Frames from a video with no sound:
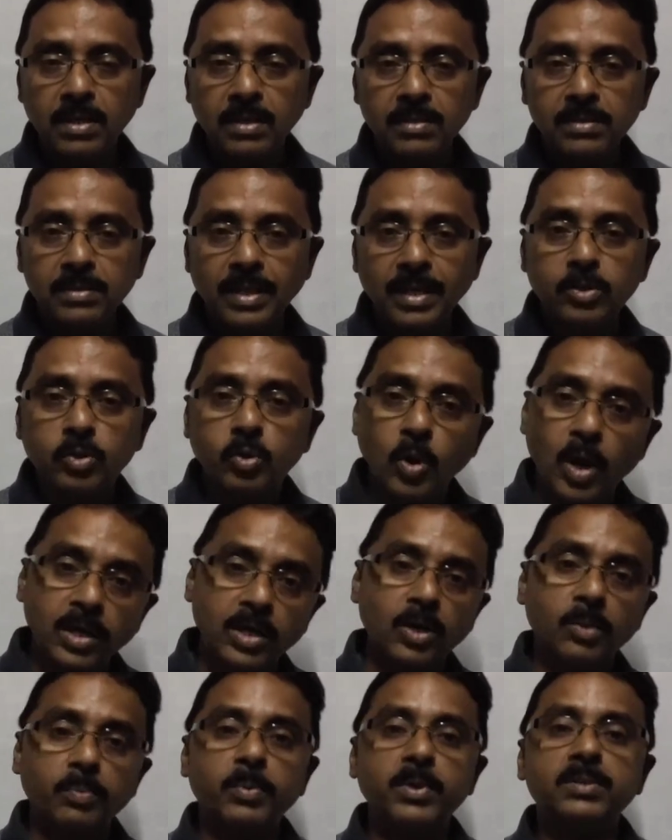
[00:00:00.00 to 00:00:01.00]
then
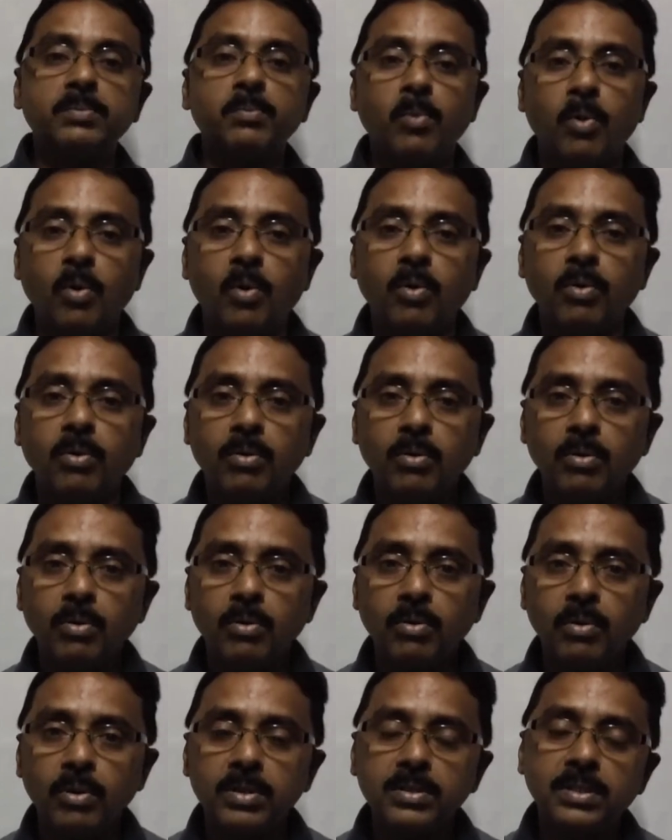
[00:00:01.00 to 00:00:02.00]
20 rupees more
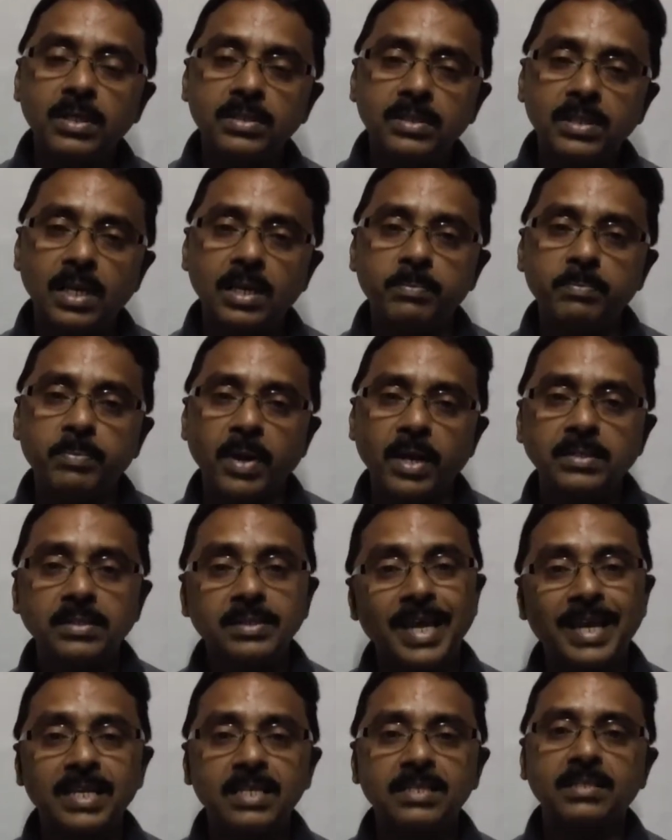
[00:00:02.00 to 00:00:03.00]
is the selling price,
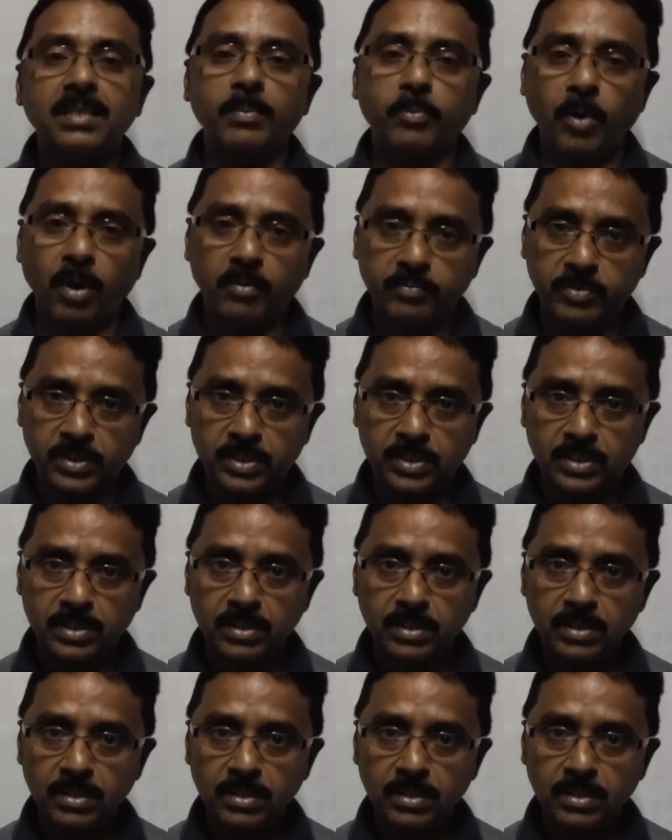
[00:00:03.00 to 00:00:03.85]
that is the profit.